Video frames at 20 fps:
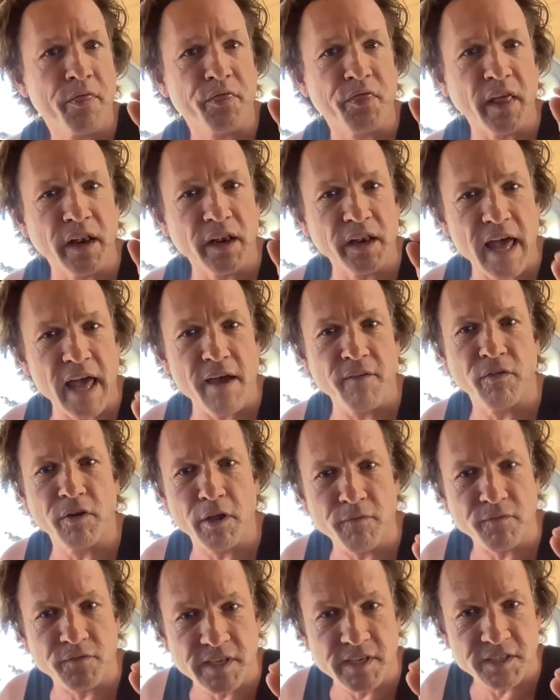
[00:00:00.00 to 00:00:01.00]
the level
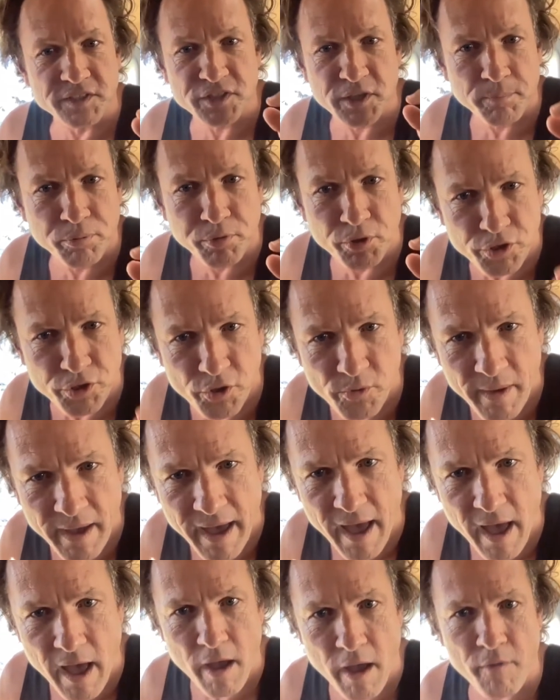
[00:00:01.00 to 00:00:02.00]
of discipline you
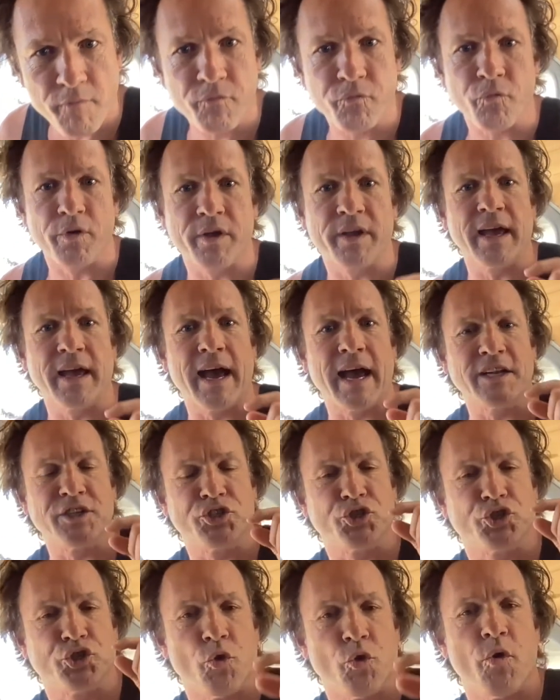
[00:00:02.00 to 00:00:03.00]
have regards
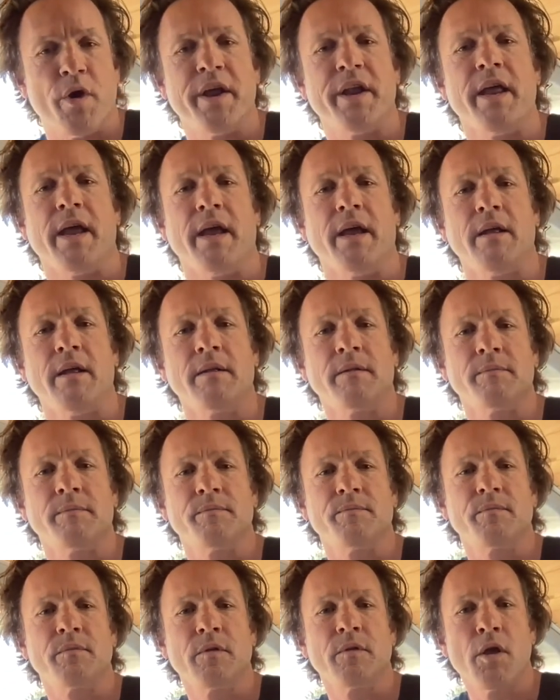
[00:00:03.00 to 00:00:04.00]
joining
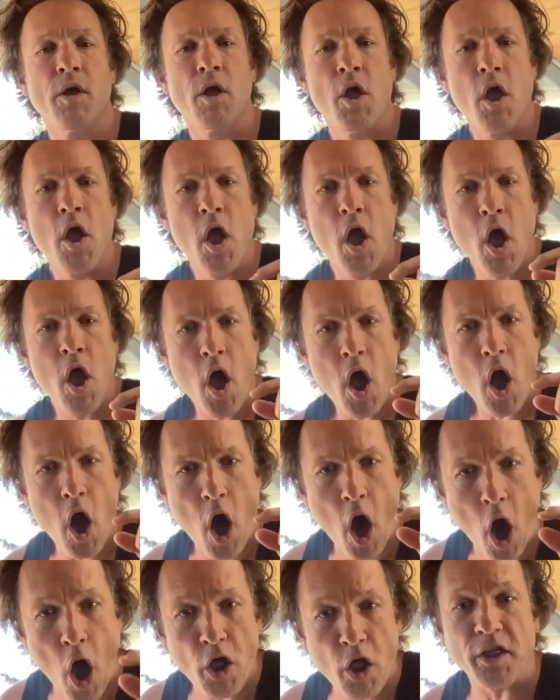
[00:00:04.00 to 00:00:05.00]

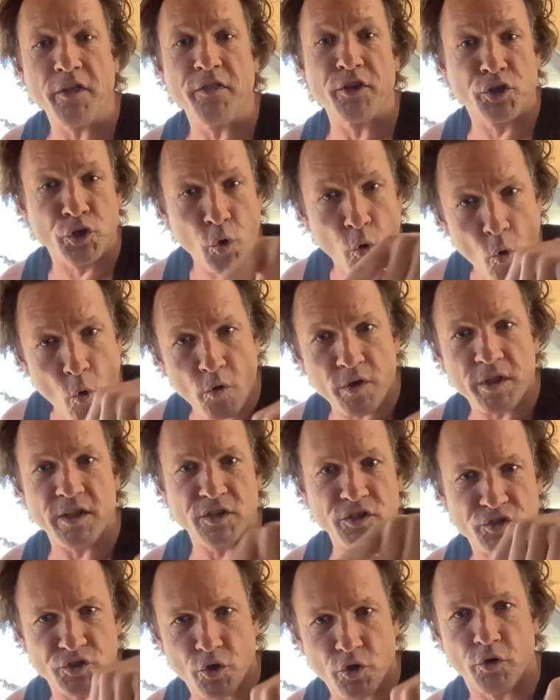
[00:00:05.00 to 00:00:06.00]
only the
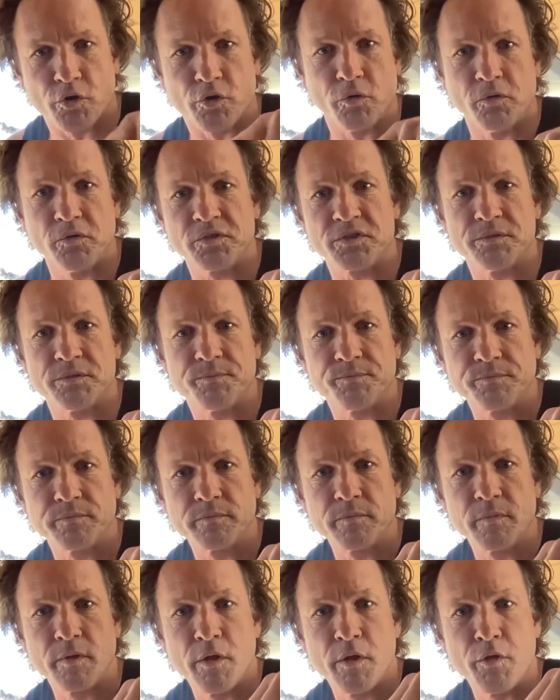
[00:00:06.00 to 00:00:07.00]
talking circles
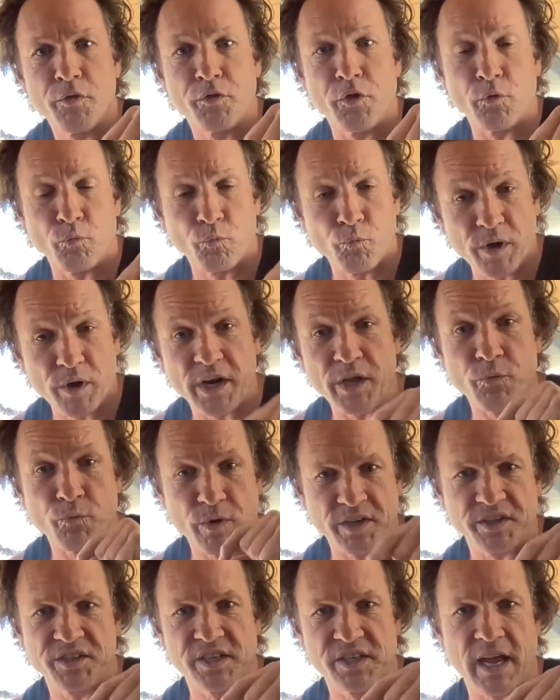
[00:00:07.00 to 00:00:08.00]
that really
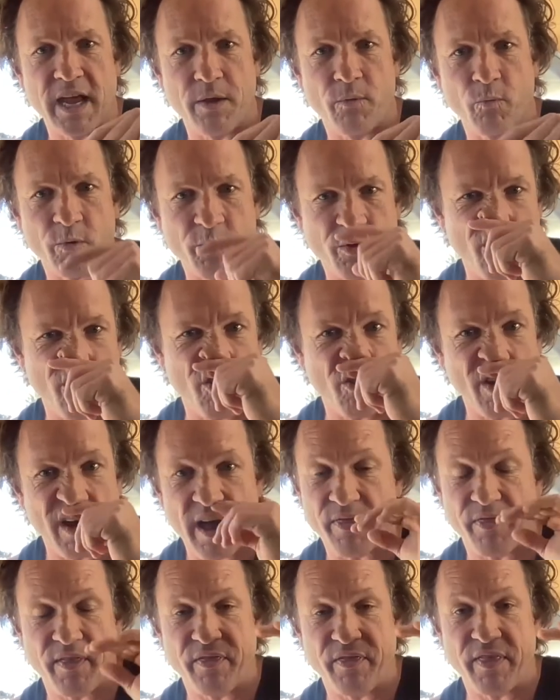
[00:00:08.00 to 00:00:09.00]
resonate with you.
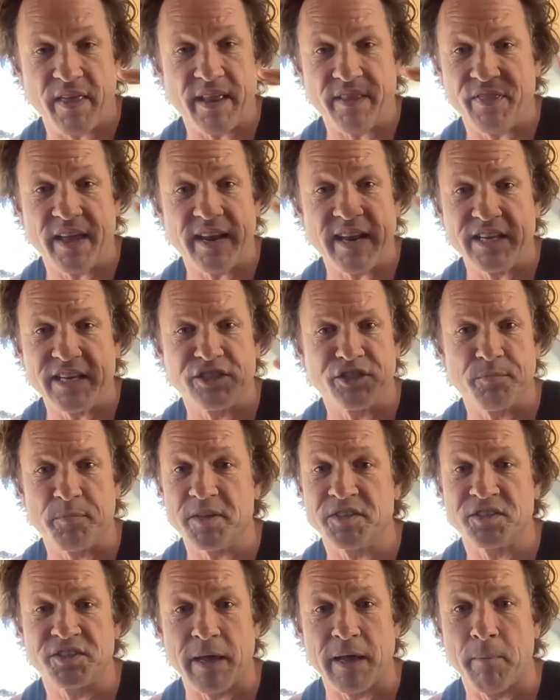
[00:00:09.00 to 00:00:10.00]
Uh, there needs
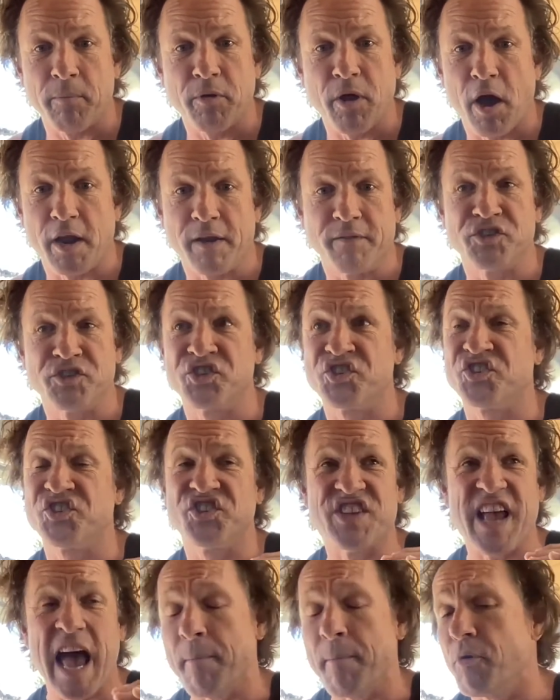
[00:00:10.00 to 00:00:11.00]
to be some kind of
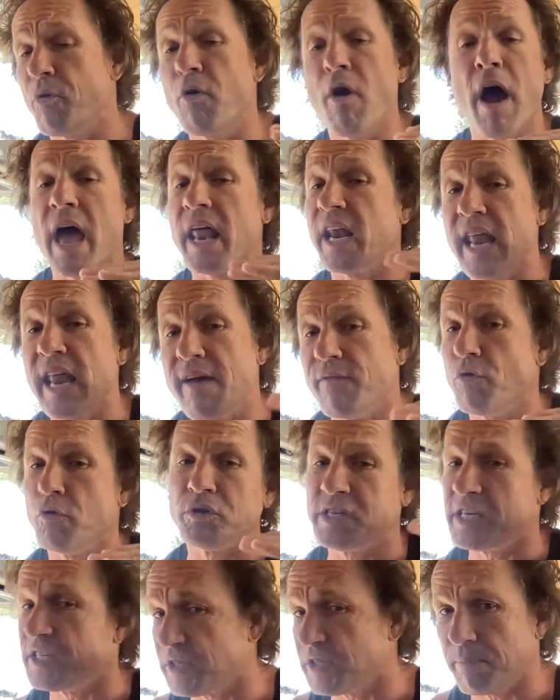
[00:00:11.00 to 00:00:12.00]
samurai
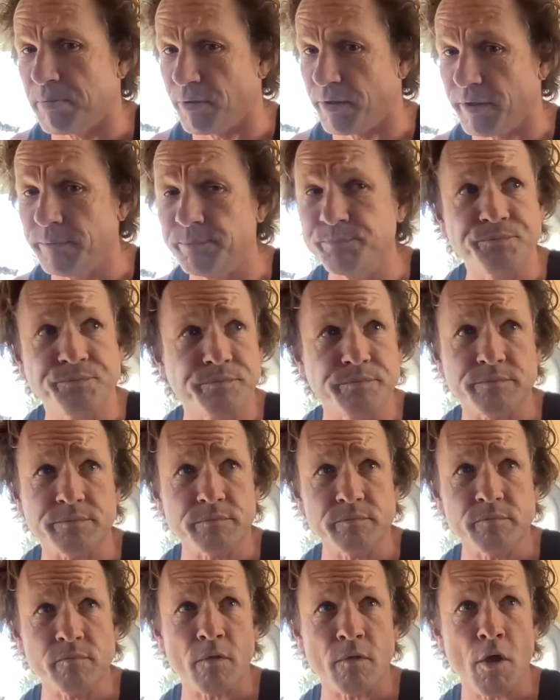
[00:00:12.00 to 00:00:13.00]
level discipline
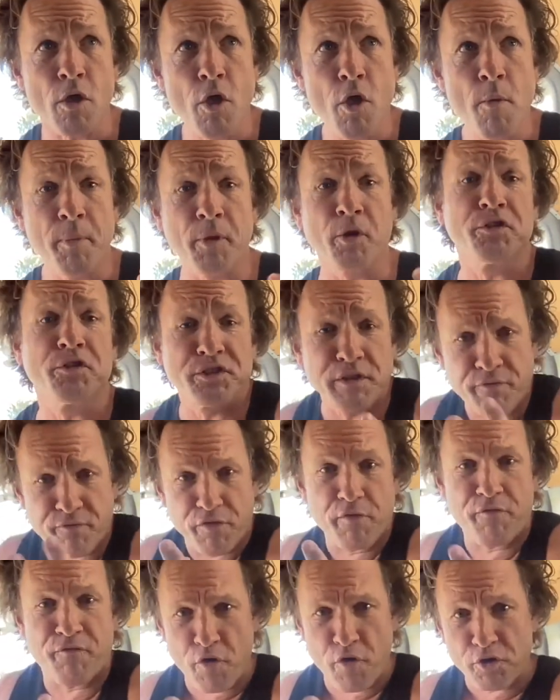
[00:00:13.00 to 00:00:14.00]
because the,
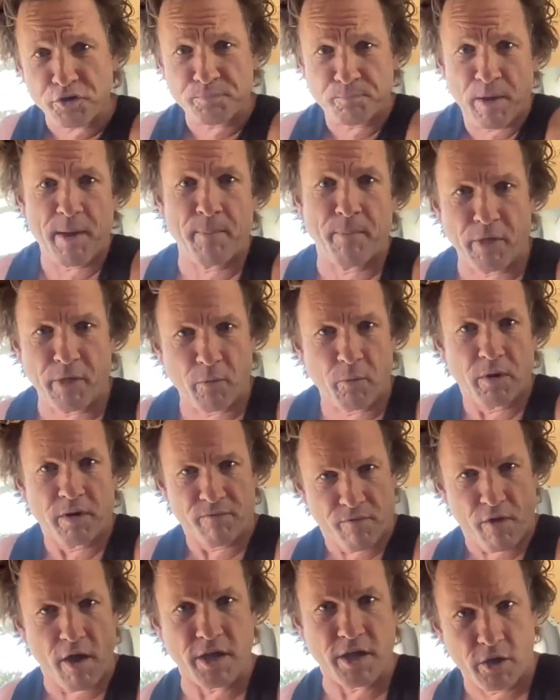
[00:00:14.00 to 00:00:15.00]
the first people that
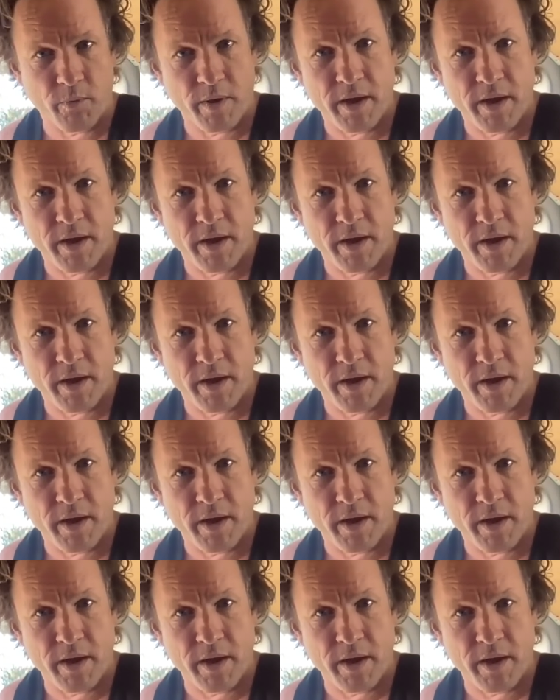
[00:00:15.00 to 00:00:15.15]
will invite